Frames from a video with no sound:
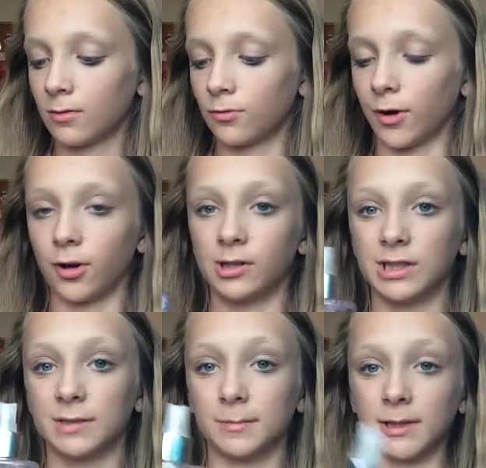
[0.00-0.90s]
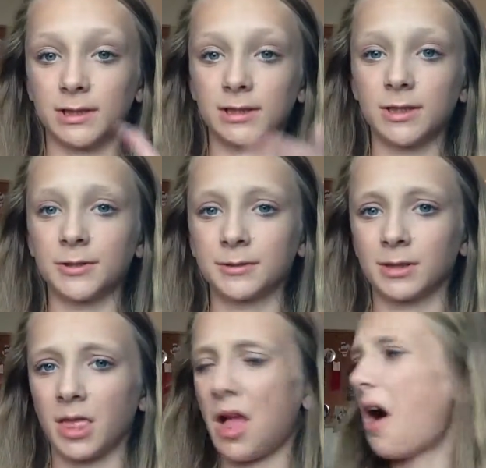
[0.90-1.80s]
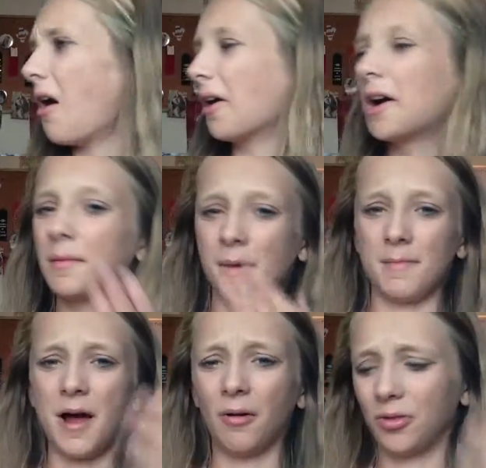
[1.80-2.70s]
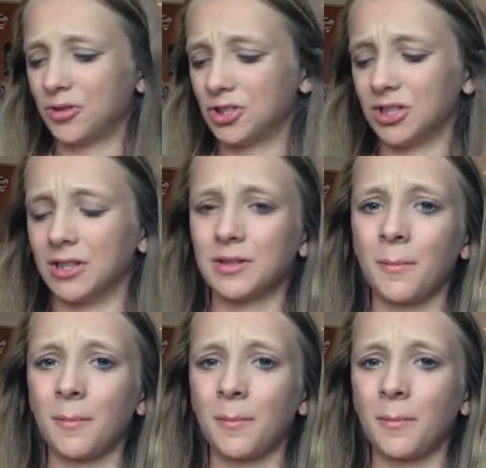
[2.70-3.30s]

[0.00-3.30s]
fragrance mist. Oh, cut caught my mouth. Jesus.